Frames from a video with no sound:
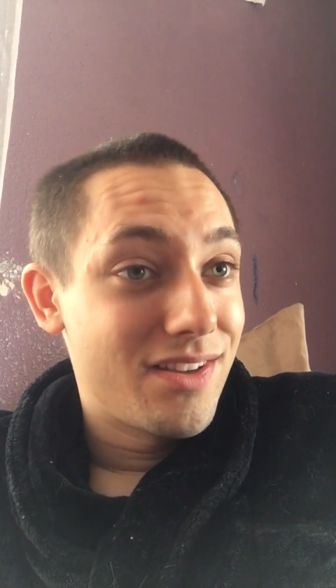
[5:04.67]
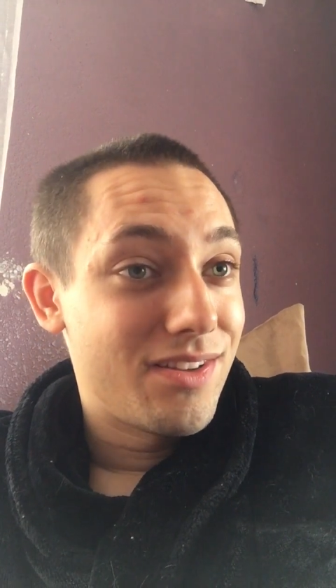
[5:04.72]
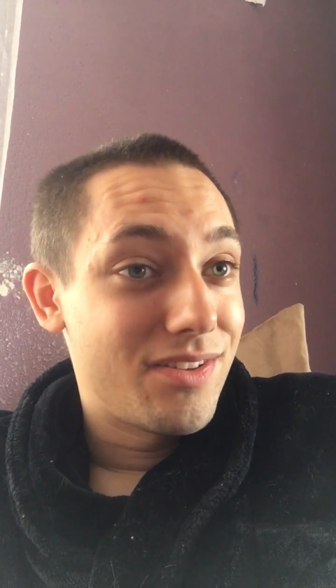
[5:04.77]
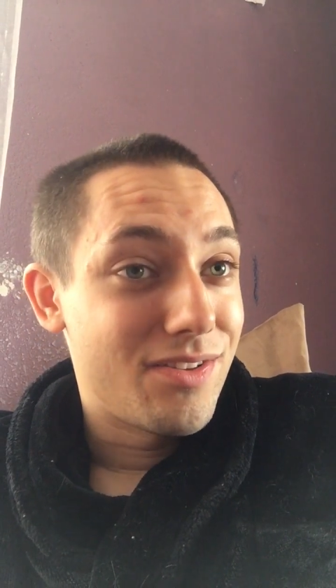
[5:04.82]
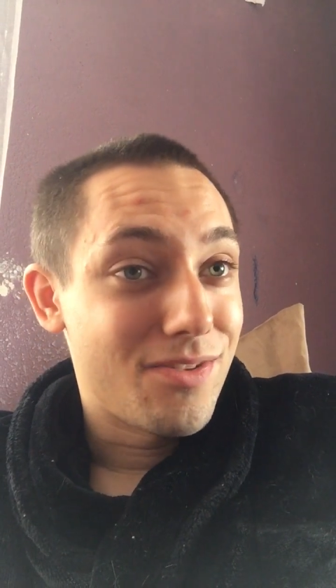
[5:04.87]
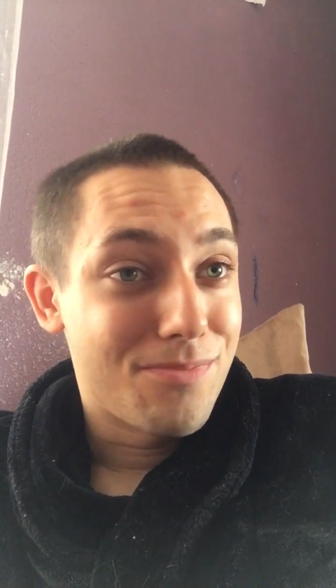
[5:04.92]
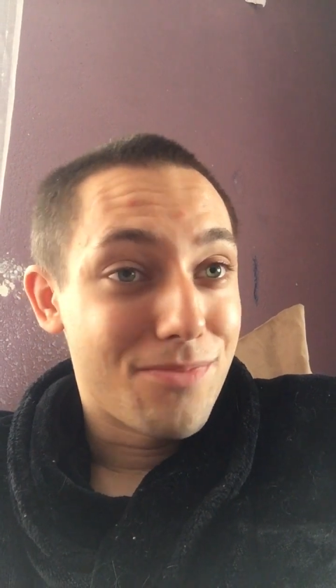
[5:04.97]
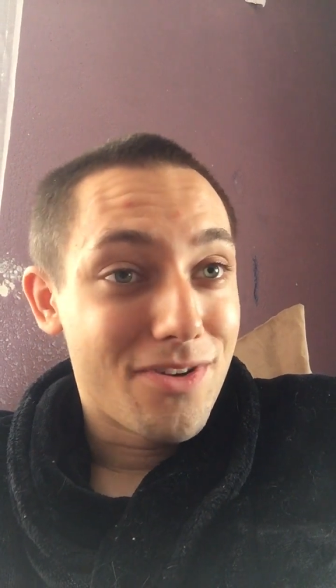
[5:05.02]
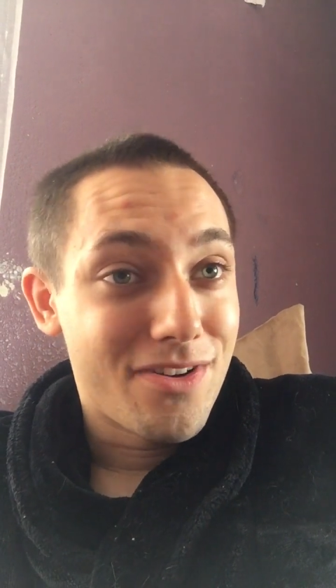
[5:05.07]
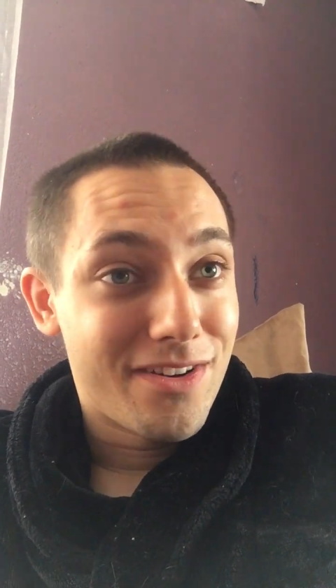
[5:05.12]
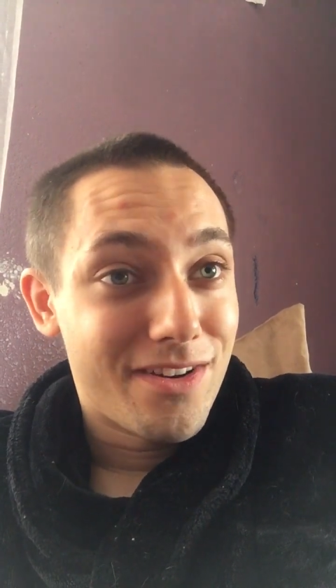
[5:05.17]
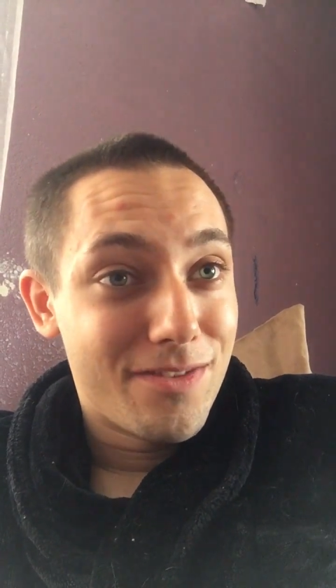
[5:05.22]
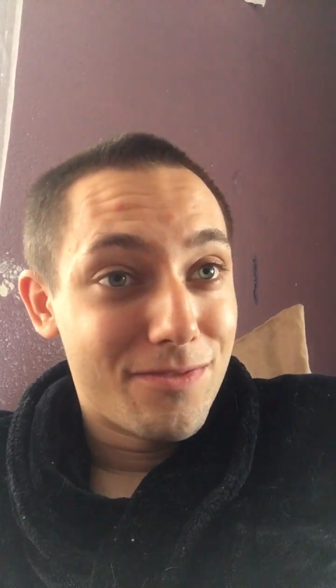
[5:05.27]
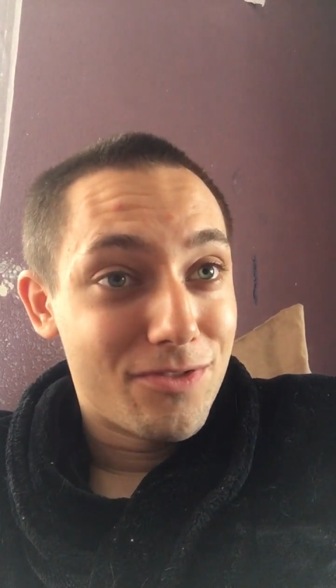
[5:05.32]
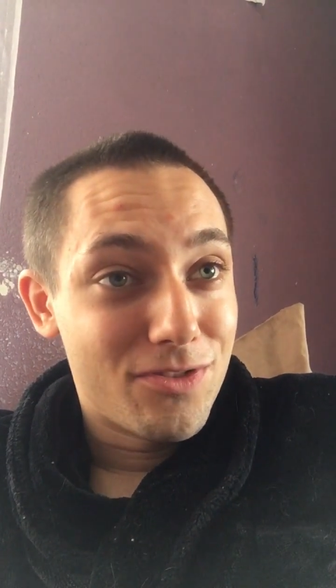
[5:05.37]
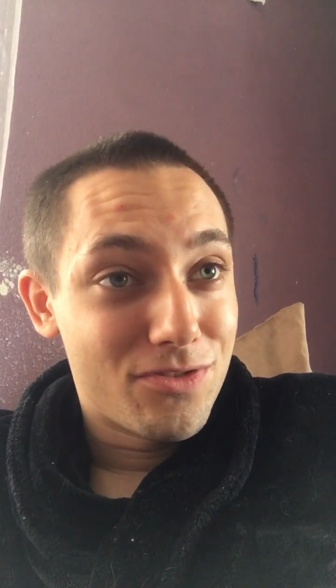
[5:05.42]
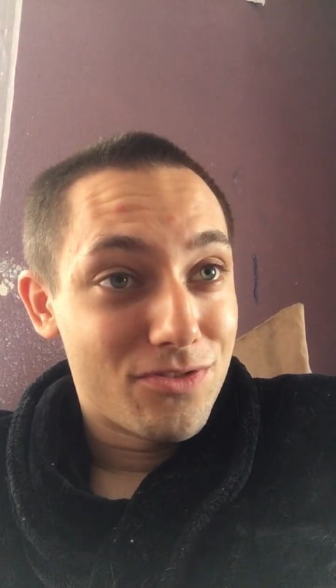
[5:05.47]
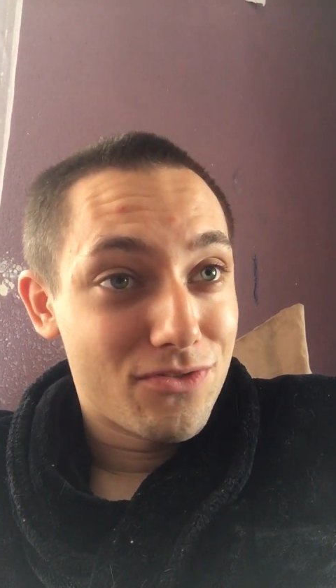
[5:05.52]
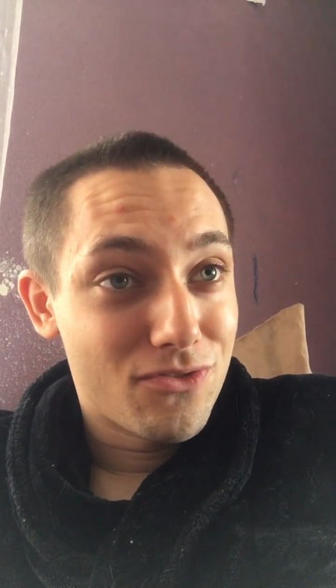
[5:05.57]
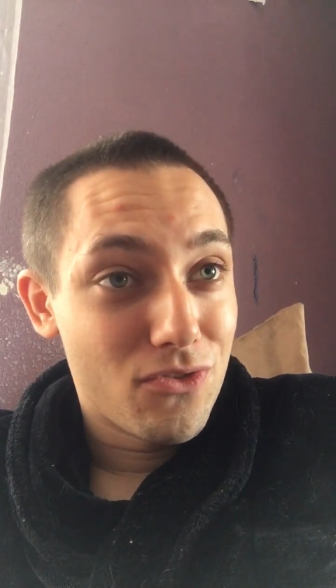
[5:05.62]
You're probably going to have
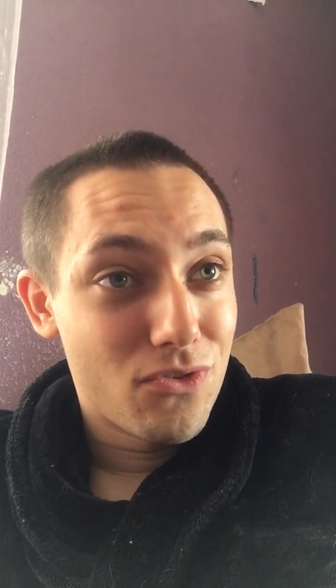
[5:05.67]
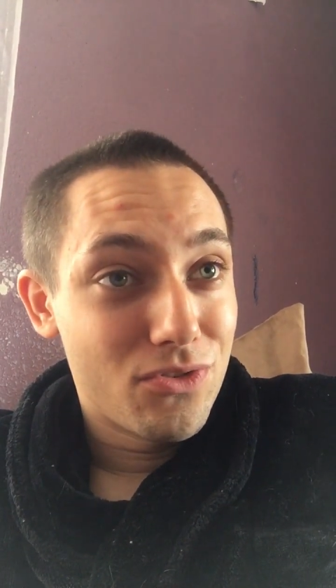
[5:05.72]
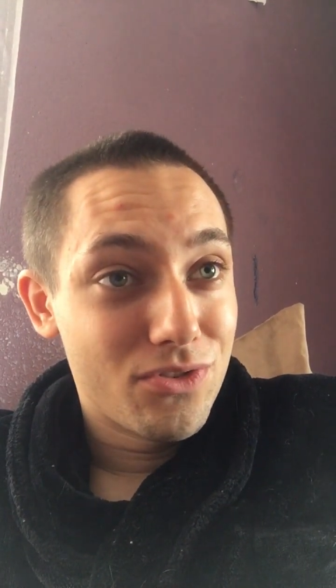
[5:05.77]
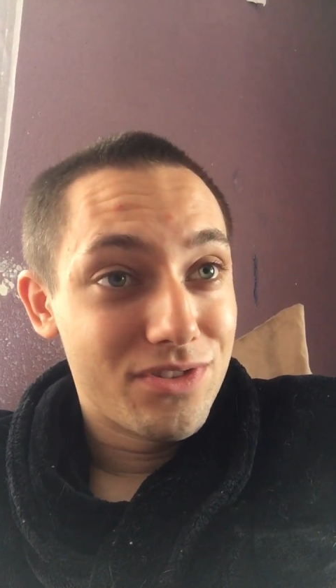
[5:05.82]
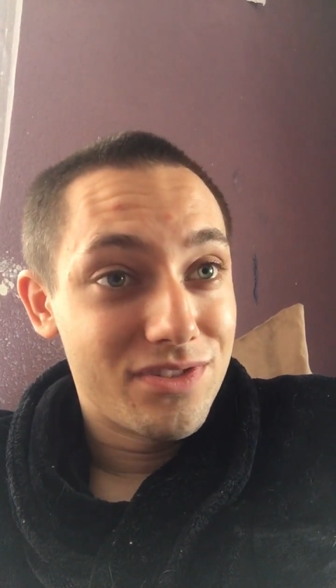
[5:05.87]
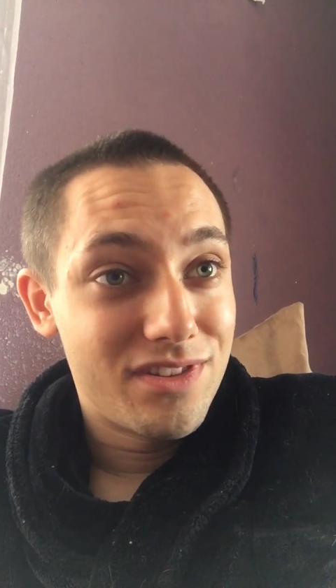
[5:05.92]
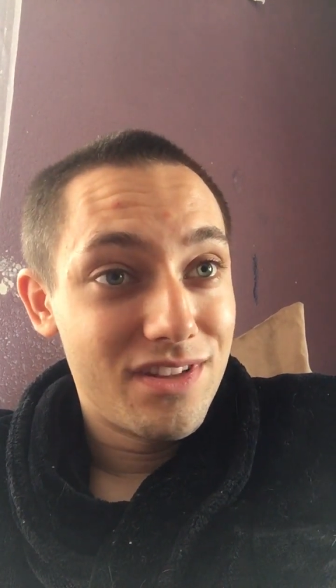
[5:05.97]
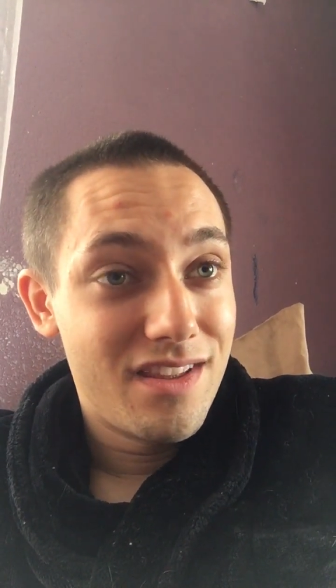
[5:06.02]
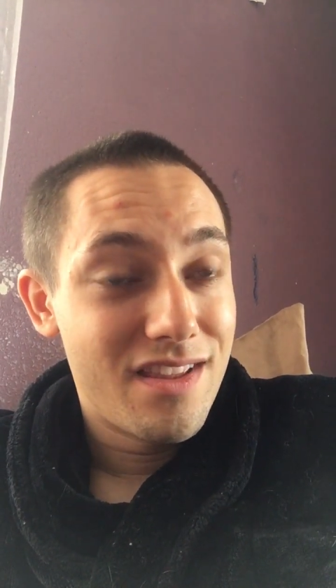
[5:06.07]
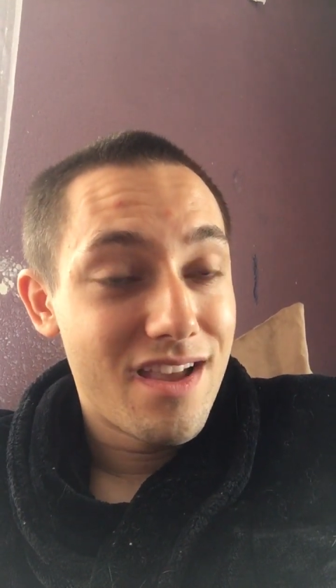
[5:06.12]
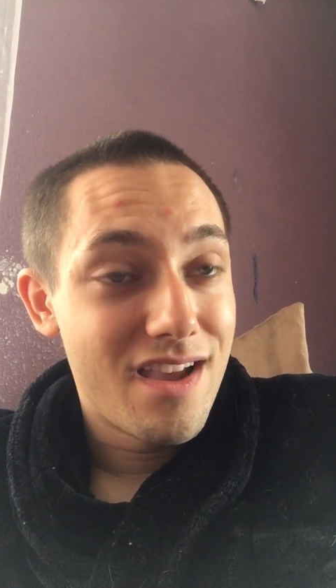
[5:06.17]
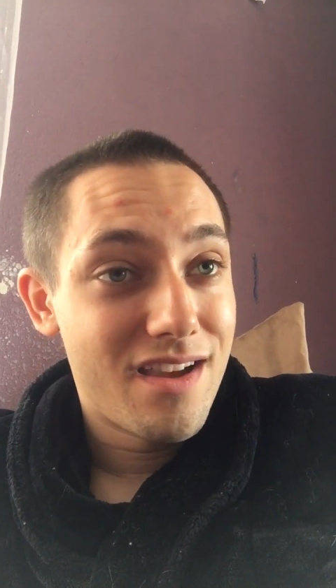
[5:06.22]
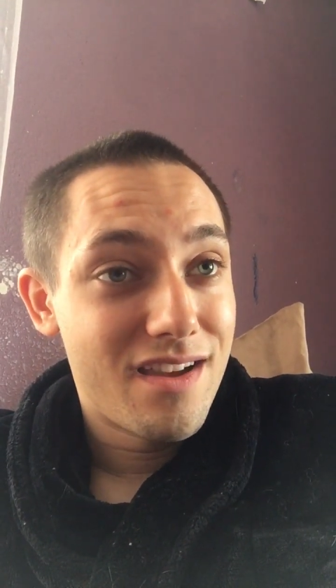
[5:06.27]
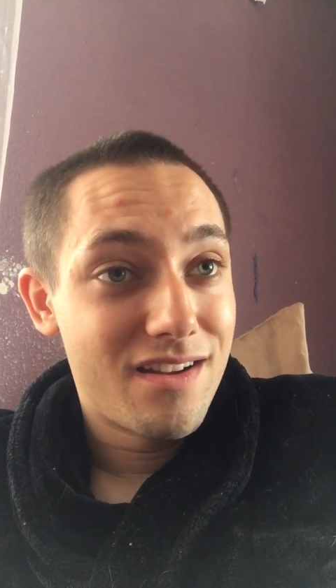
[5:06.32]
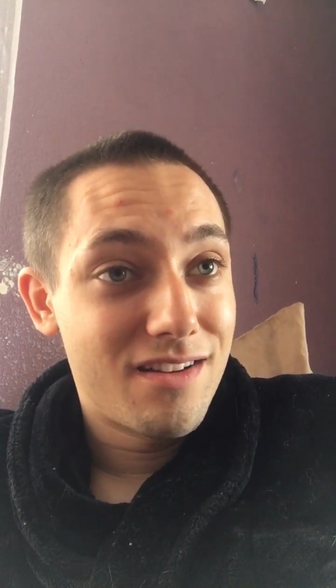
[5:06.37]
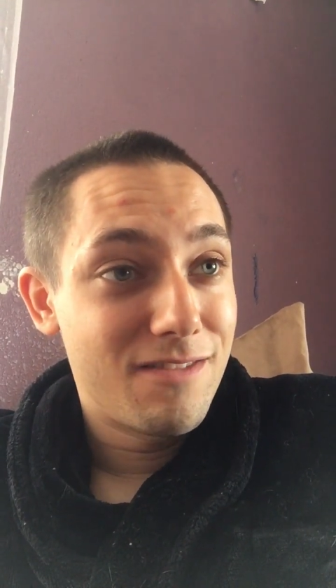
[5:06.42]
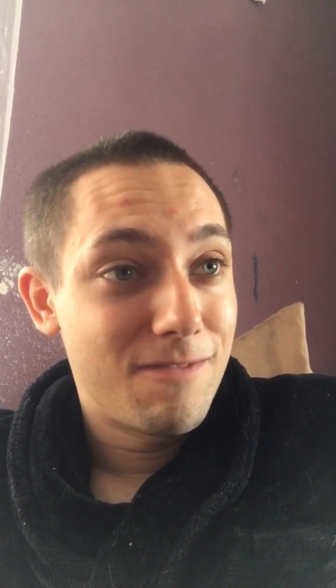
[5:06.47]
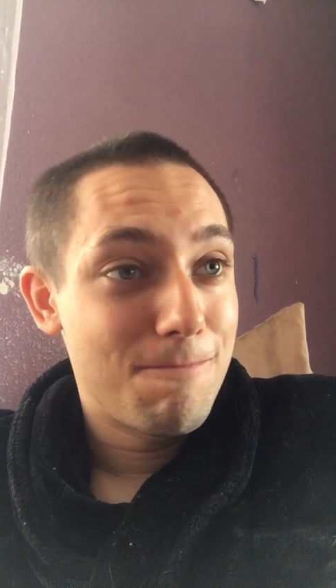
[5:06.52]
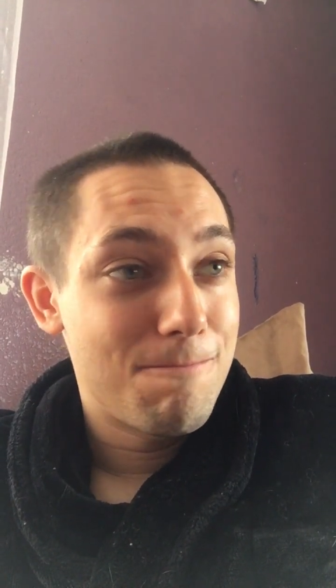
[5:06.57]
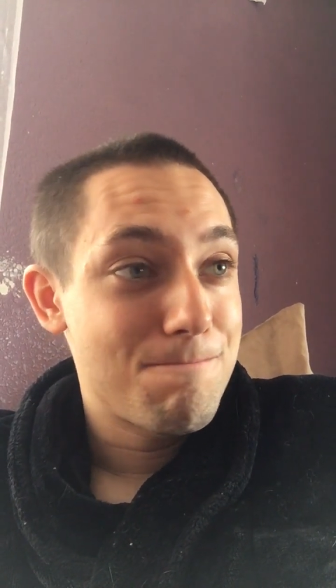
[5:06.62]
to scroll to see that.